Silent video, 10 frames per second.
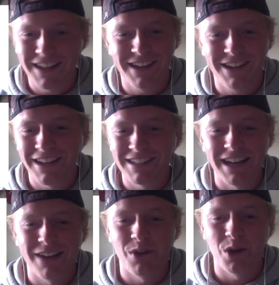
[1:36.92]
Kid's going
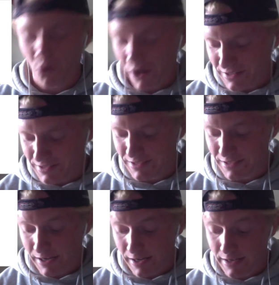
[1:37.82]
to have a great
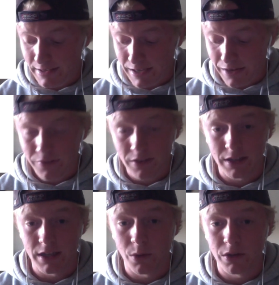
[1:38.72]
season and
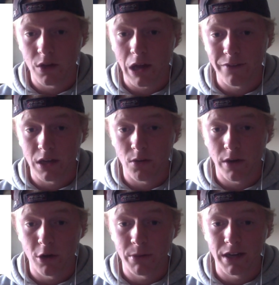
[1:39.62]
definitely going to have a
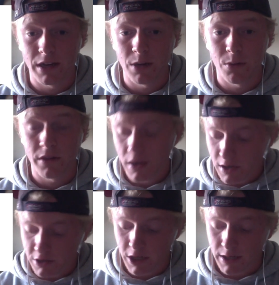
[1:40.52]
great opening night with
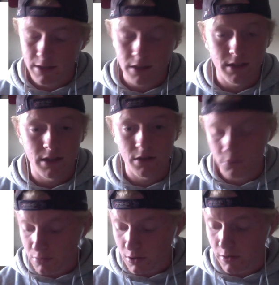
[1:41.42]
Giannis
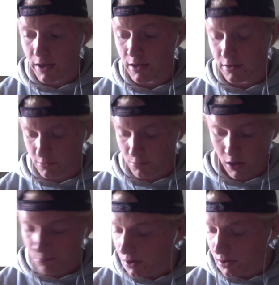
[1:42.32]
Antetokounmpo and
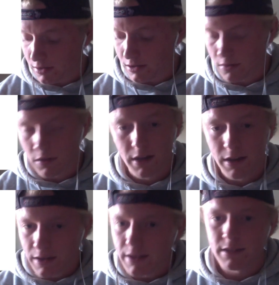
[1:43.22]
Jabari Parker out.
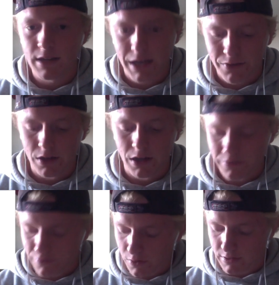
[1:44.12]
He's going to have a lot
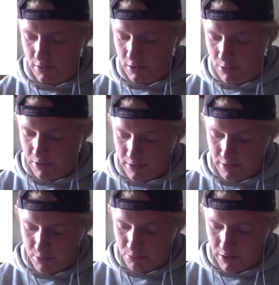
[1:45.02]
of focus on him, and he's
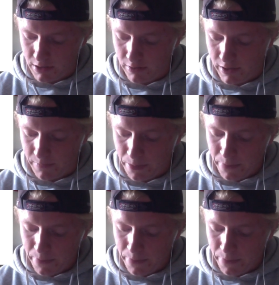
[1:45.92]
going to play great.